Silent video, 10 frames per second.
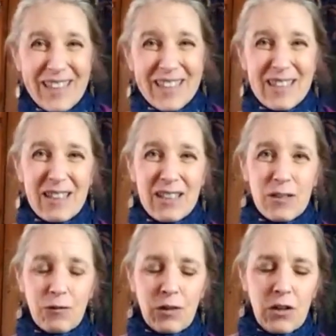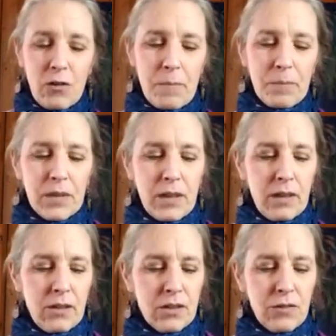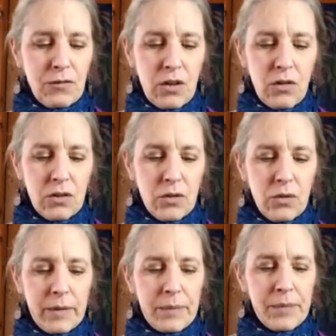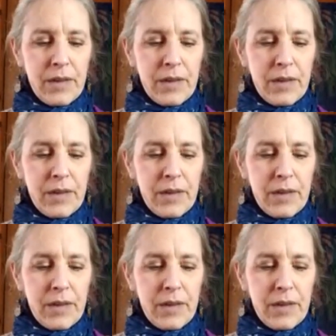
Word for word: This, this flow, and there's a flow to it.